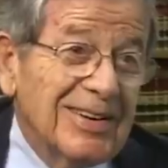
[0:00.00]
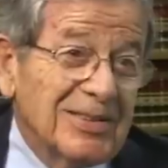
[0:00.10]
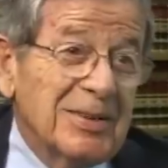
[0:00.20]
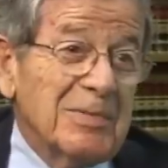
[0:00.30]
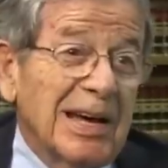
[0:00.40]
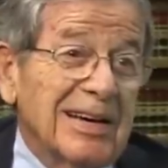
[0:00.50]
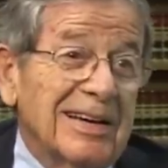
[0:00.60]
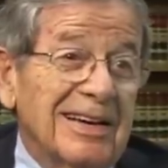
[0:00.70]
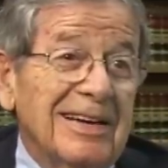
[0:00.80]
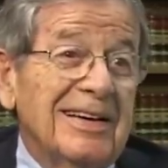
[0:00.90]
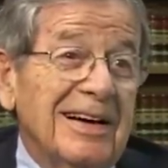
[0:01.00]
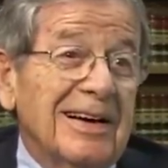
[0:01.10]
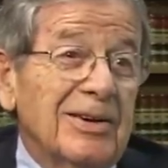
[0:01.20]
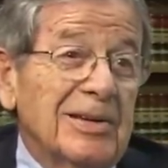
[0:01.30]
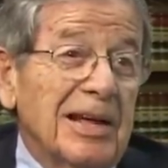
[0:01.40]
you know, to make
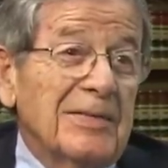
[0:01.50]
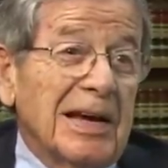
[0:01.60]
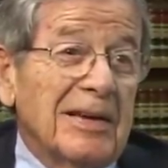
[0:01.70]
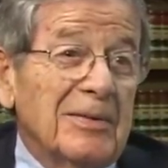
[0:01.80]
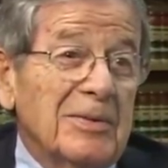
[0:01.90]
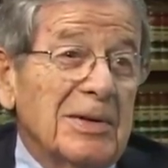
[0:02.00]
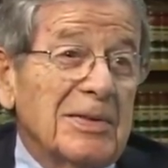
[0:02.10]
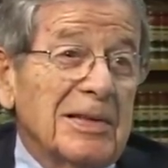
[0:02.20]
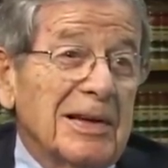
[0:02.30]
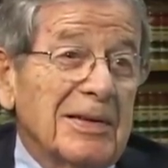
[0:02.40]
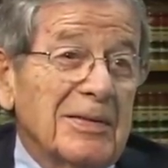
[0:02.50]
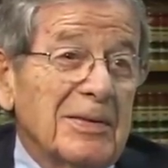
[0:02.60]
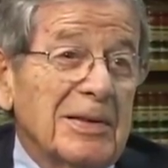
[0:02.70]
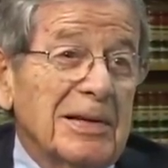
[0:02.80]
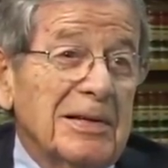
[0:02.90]
a good living with, uh,
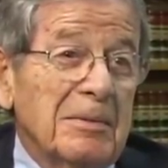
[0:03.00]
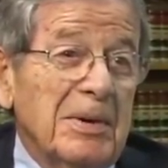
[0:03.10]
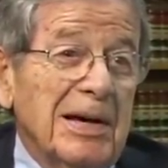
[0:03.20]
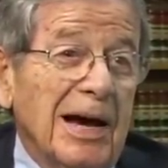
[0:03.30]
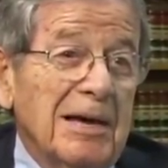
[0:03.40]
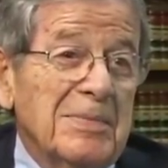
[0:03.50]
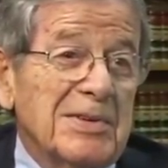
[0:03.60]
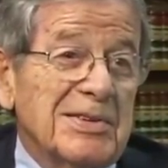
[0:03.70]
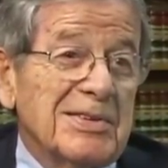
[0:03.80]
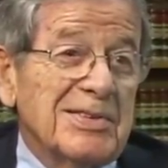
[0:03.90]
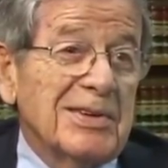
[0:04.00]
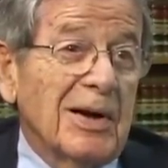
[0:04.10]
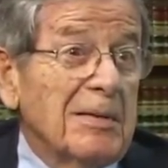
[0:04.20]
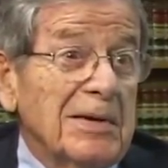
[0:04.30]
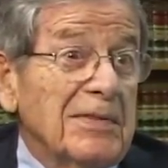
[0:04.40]
with in the PI business. You
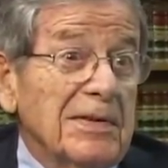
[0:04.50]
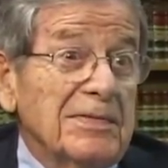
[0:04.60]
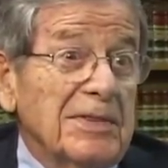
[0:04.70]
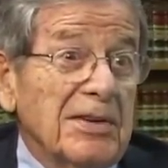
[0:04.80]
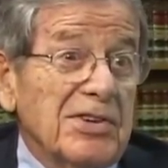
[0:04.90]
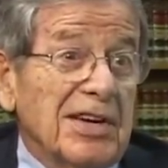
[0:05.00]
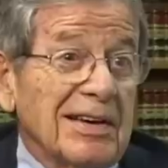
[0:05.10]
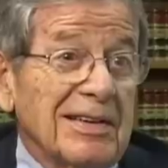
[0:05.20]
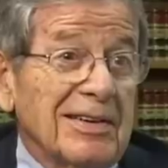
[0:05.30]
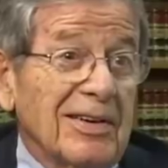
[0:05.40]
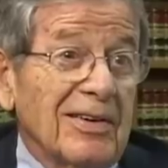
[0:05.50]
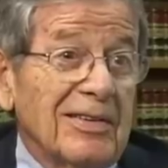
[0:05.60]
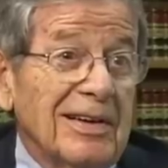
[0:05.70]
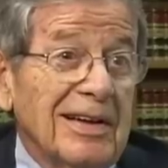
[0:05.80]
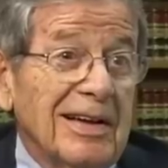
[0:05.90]
know, I mean, very touching. You know,
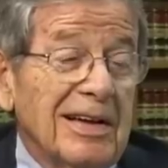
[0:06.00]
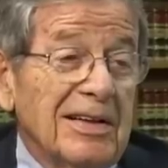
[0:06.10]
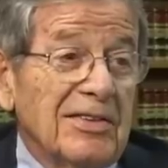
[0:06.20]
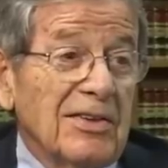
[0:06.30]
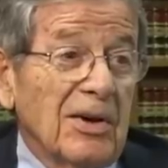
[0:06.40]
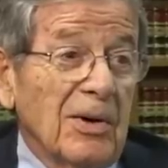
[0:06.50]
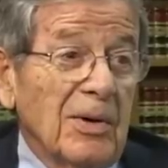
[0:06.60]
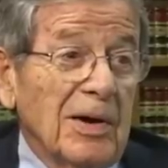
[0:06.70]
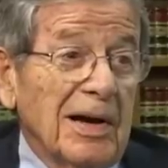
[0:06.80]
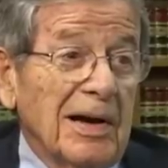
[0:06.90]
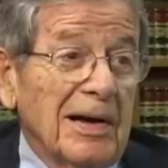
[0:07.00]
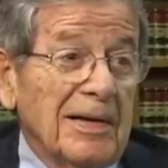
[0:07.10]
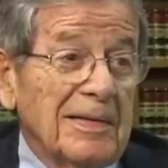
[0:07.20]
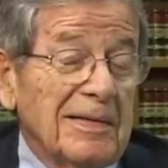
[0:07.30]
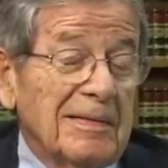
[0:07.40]
so
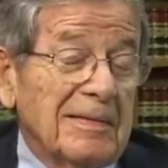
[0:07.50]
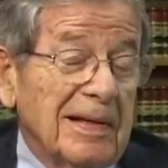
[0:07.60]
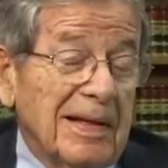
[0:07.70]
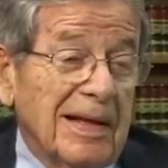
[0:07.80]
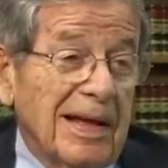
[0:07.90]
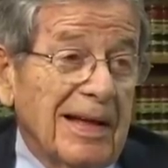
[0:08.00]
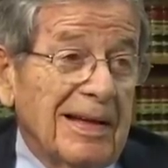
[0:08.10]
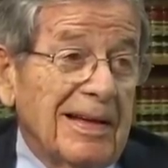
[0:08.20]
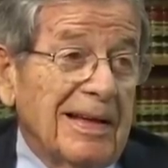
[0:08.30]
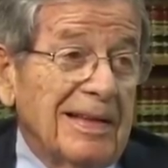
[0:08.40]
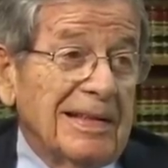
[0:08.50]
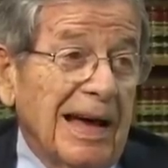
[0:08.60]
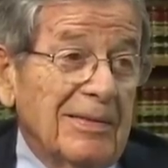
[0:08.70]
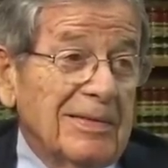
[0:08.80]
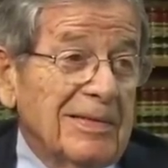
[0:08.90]
uh, in
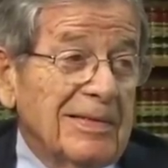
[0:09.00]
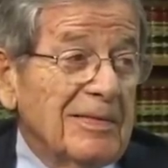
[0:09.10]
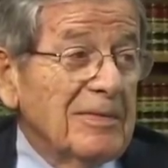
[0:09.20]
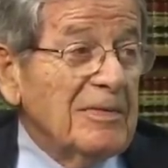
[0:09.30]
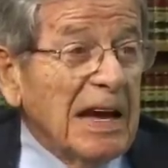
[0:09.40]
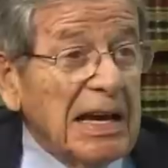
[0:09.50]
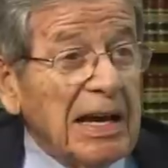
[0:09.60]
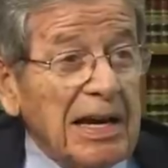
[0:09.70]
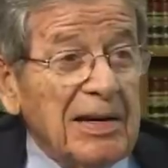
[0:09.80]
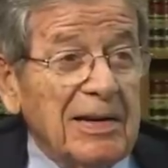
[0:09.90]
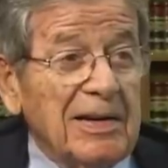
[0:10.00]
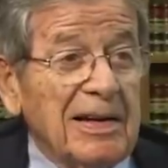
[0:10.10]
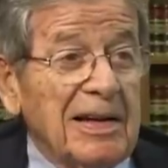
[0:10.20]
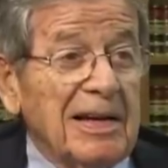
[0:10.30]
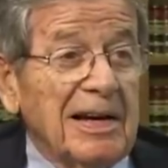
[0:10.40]
that vein,
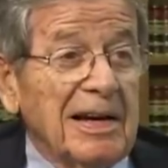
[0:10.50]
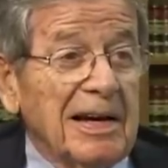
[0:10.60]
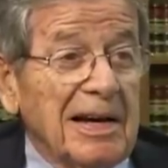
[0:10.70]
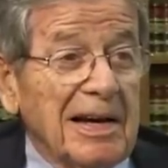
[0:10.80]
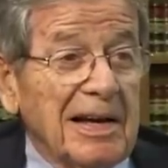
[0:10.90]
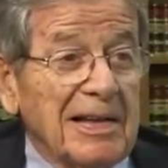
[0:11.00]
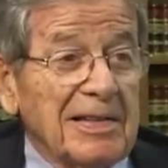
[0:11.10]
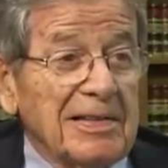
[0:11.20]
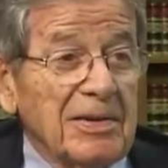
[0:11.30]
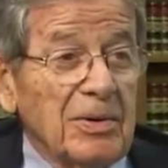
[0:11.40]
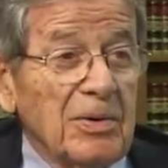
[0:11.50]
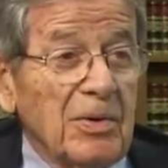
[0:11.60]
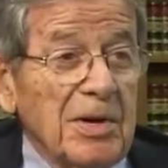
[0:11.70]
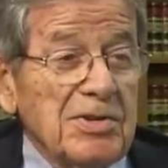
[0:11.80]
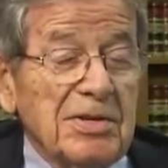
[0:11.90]
uh, the whole
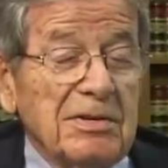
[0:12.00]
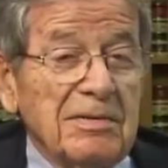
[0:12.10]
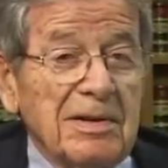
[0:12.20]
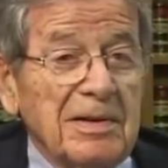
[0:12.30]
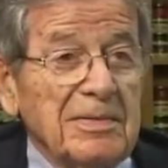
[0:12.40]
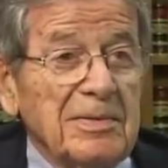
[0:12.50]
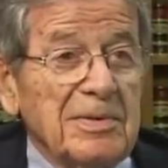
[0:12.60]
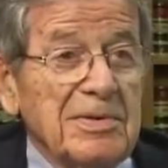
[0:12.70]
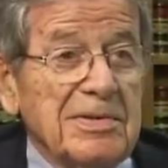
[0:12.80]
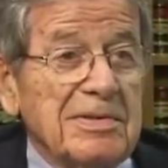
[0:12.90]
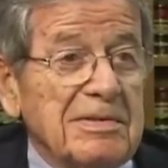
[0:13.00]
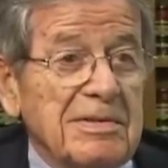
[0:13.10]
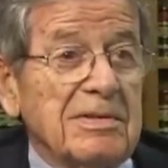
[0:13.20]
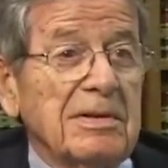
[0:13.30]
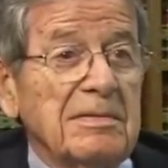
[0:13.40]
question uh, was
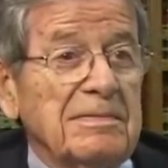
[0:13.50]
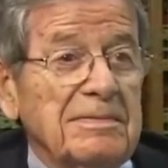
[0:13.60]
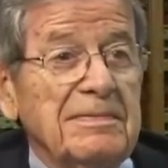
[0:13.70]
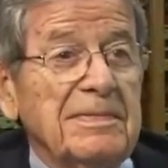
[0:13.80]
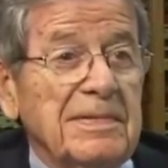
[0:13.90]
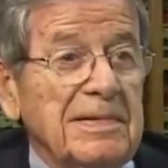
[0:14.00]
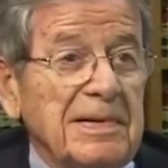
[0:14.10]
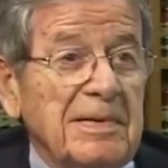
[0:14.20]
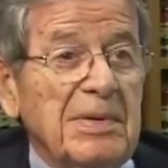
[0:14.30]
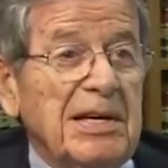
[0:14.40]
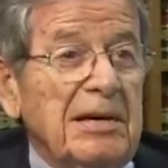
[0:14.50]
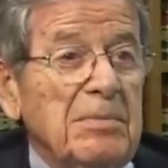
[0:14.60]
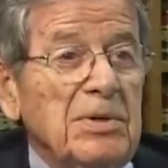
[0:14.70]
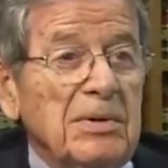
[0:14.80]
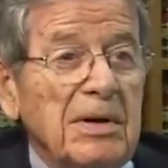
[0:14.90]
sort of
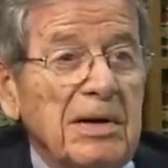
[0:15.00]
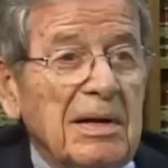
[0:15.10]
became moot.